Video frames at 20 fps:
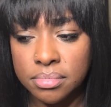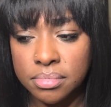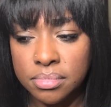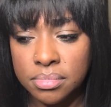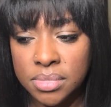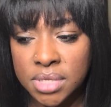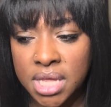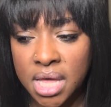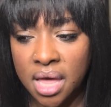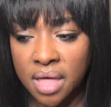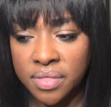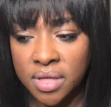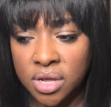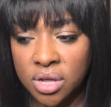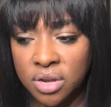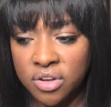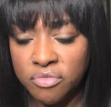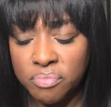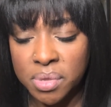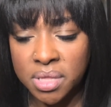yeah, they
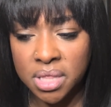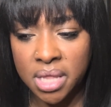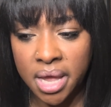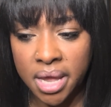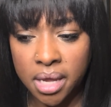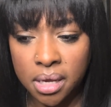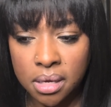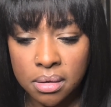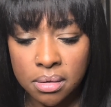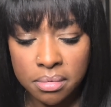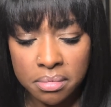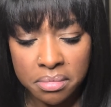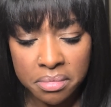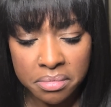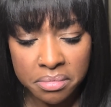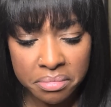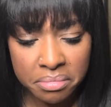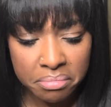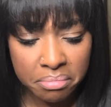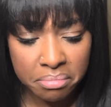could have been like
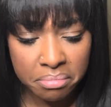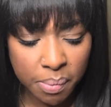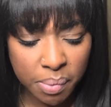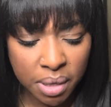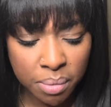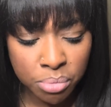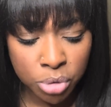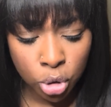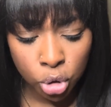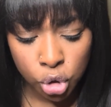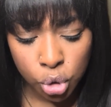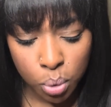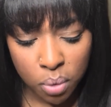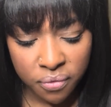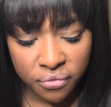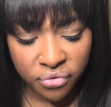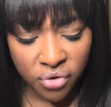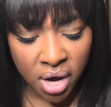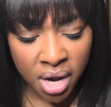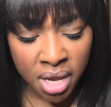maybe mutual
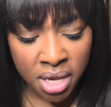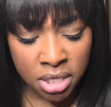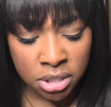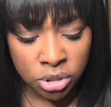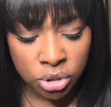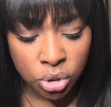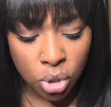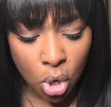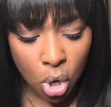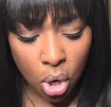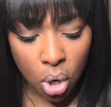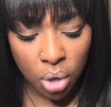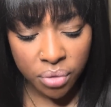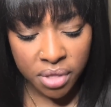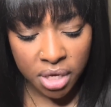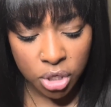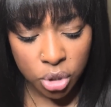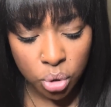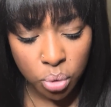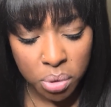friends, or
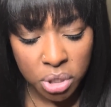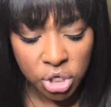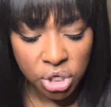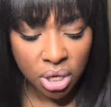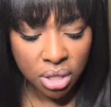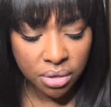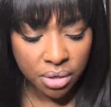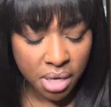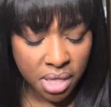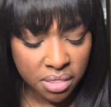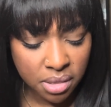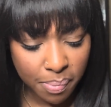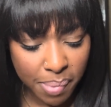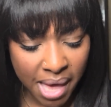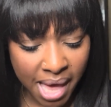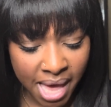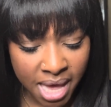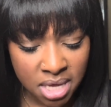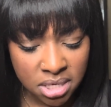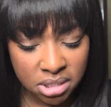they knew each other in the
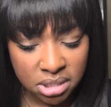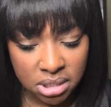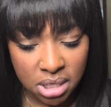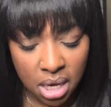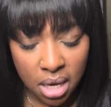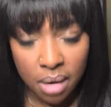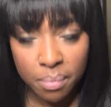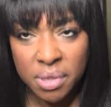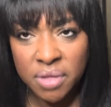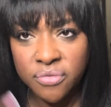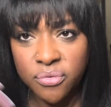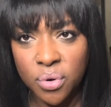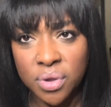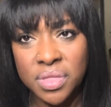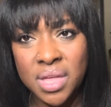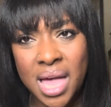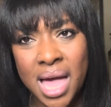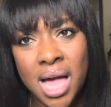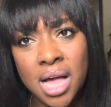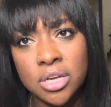past before
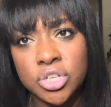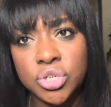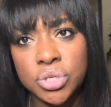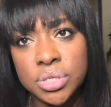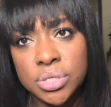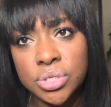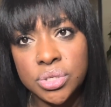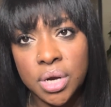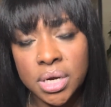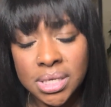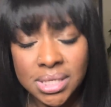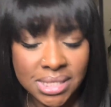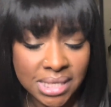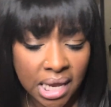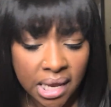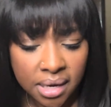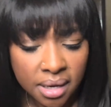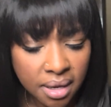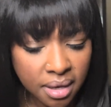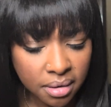they actually started
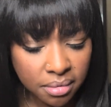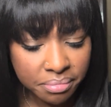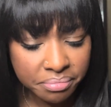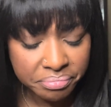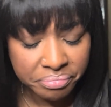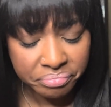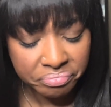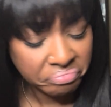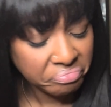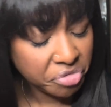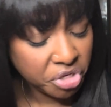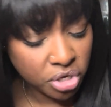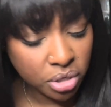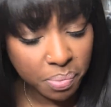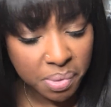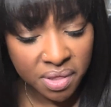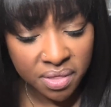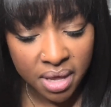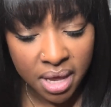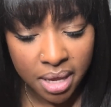dating. Could
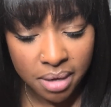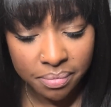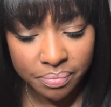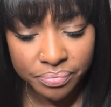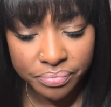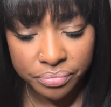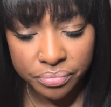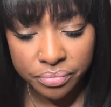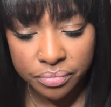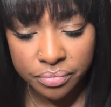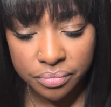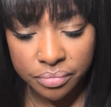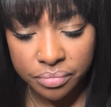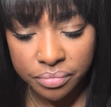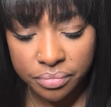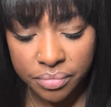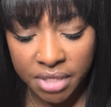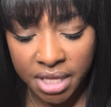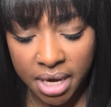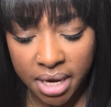be that.
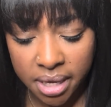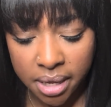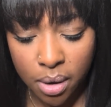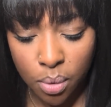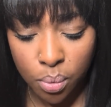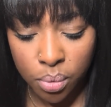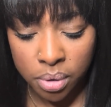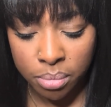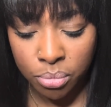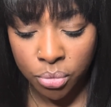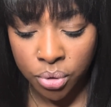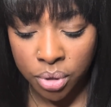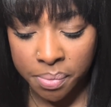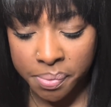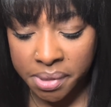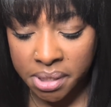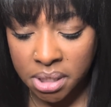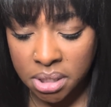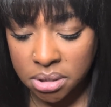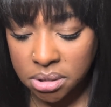Can I get one more,
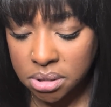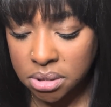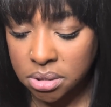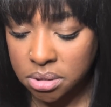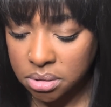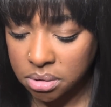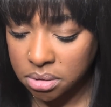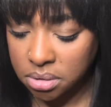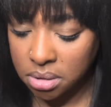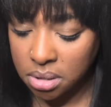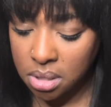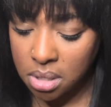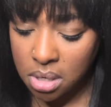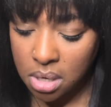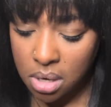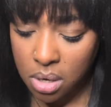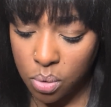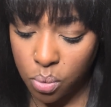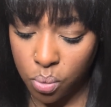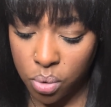please?
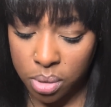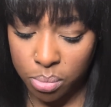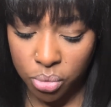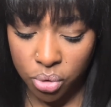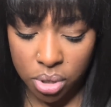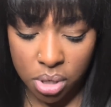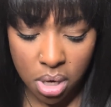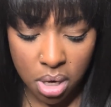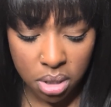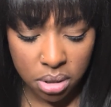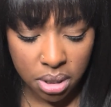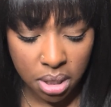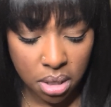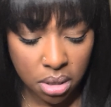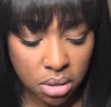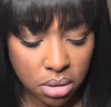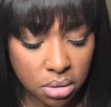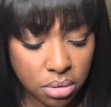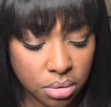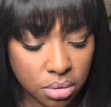One more card.
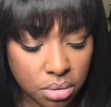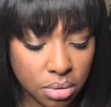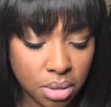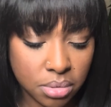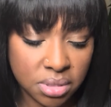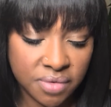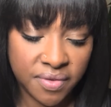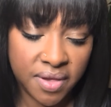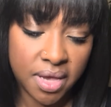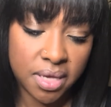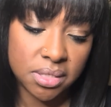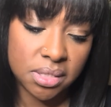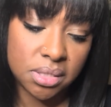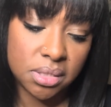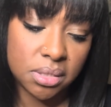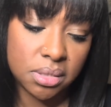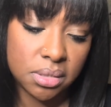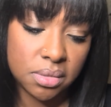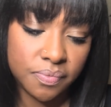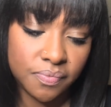Thank you. That was
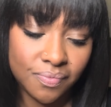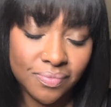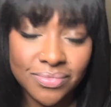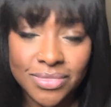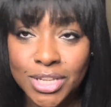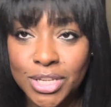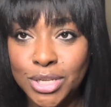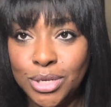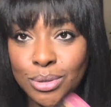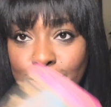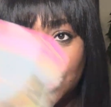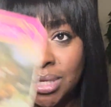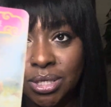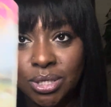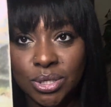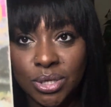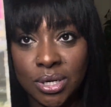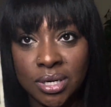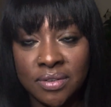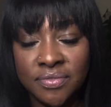fast. You
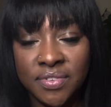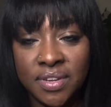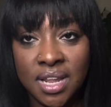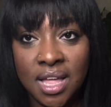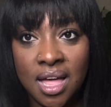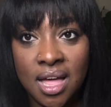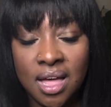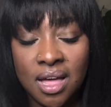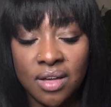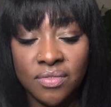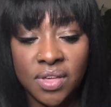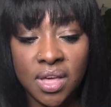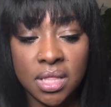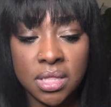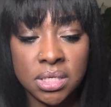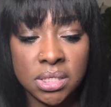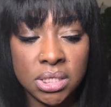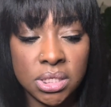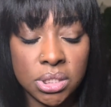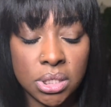deserve love. Yeah,
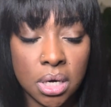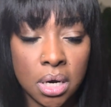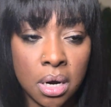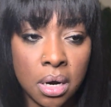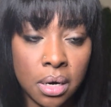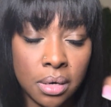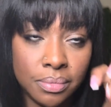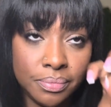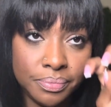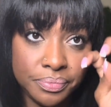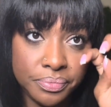this is her.